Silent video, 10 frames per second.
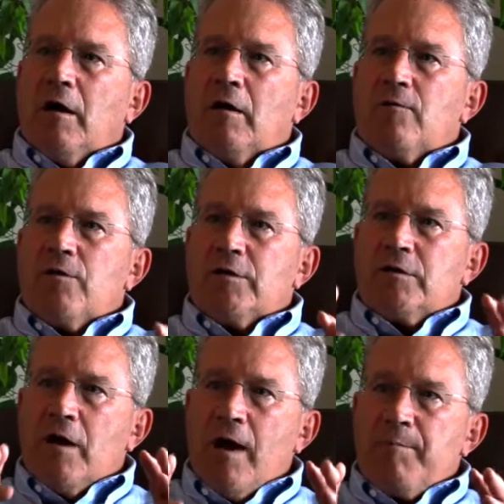of the
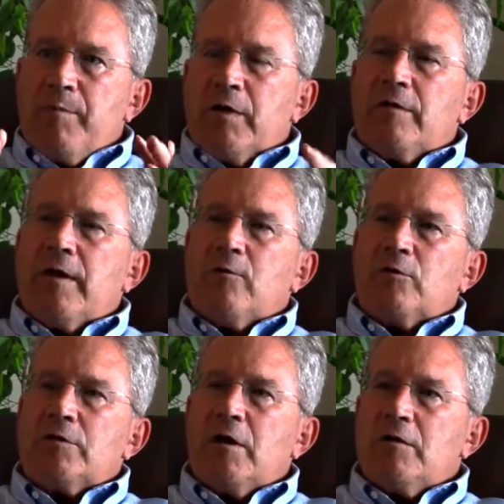top bid, they
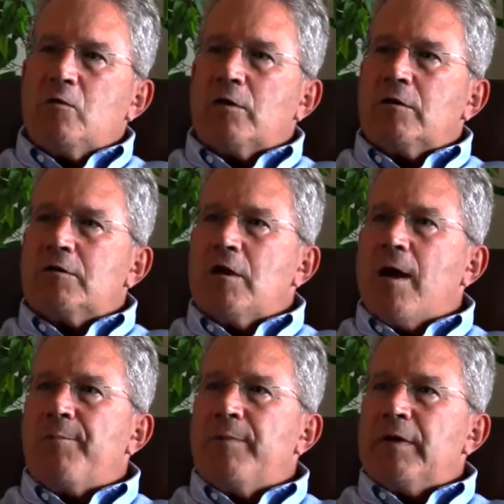will tell you what the top